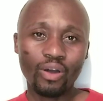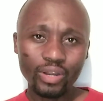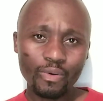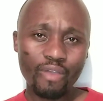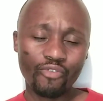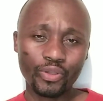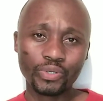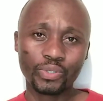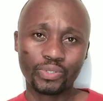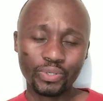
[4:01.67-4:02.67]
only way for
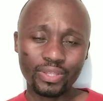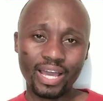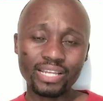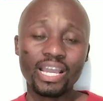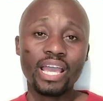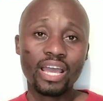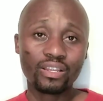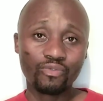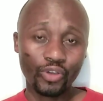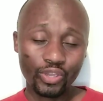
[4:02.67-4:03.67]
you to do that,
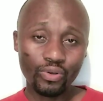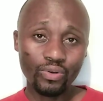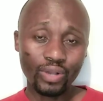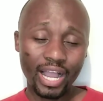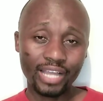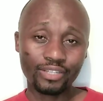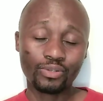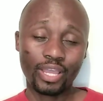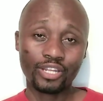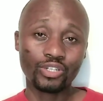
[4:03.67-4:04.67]
it is for you
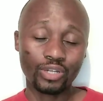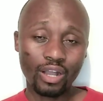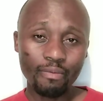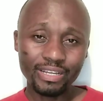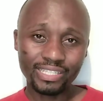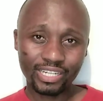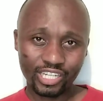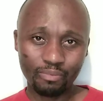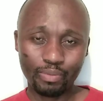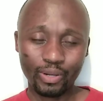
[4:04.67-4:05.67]
guys to get into the comment
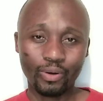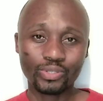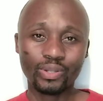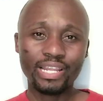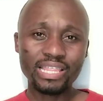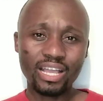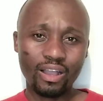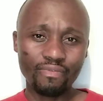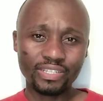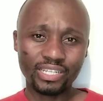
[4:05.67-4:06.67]
section below. So let
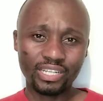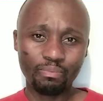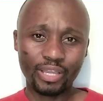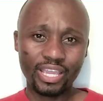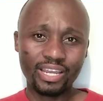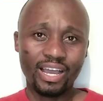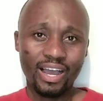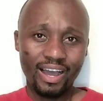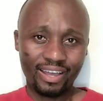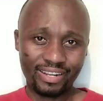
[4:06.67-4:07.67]
the conversation begin
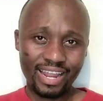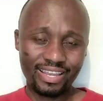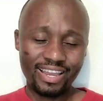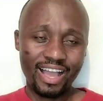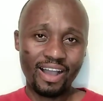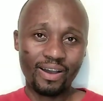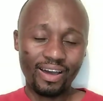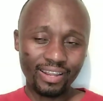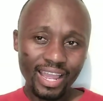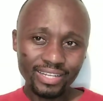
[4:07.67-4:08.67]
right
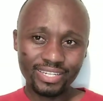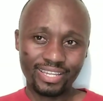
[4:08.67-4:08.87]
now, right here.